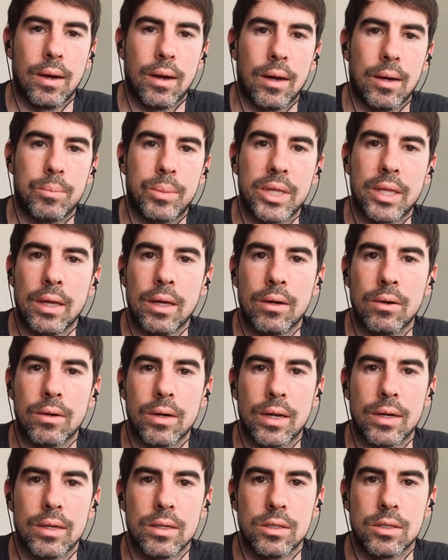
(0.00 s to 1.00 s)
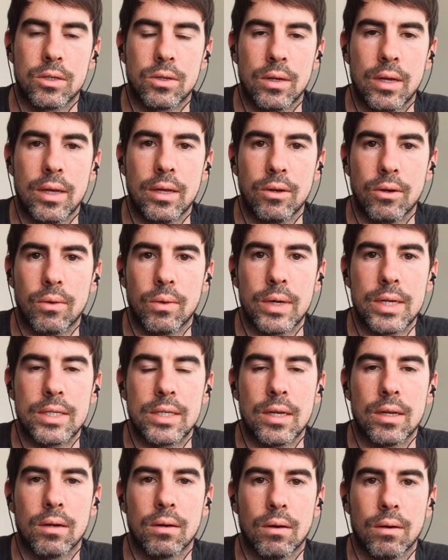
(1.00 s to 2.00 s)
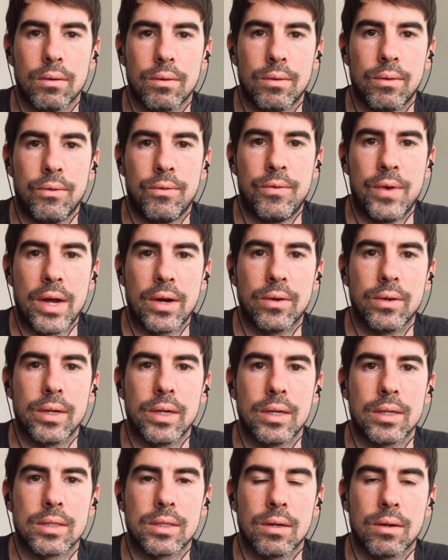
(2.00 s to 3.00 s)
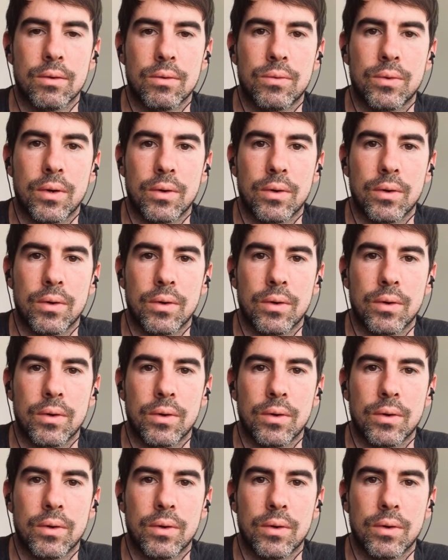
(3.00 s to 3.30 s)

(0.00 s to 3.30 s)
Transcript: uh, but the internet is increasing the variance of,